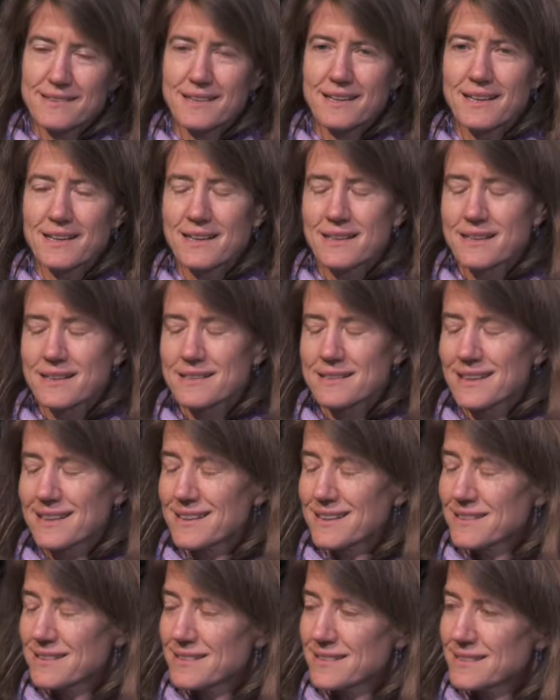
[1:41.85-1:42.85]
And
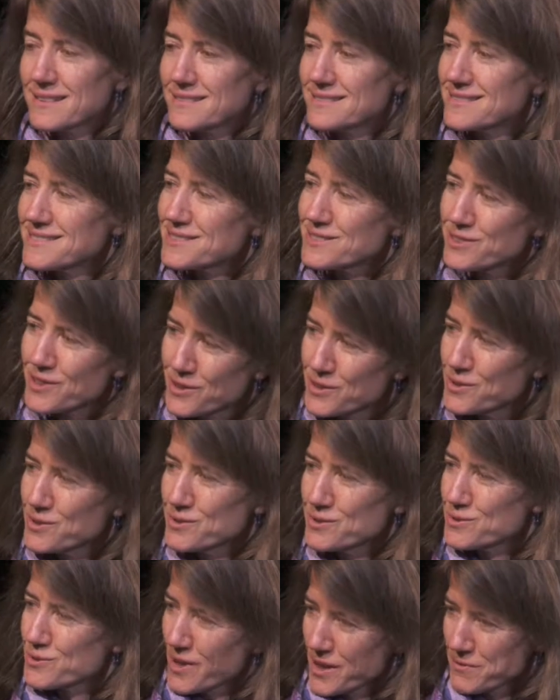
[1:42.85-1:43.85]
I'm
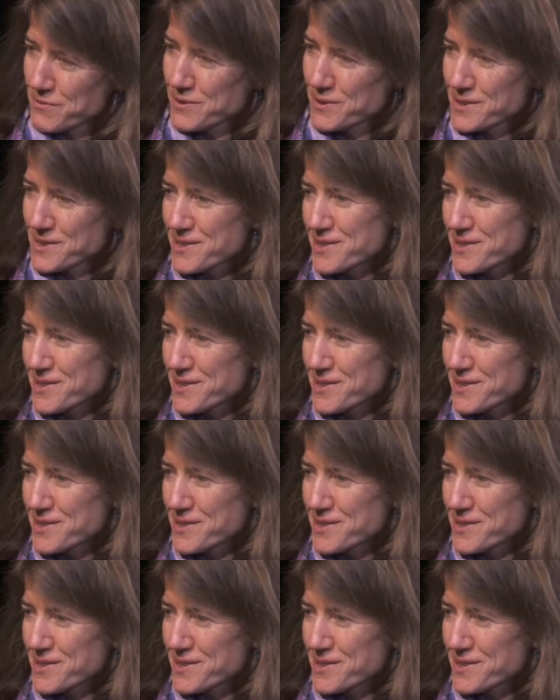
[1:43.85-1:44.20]
so grateful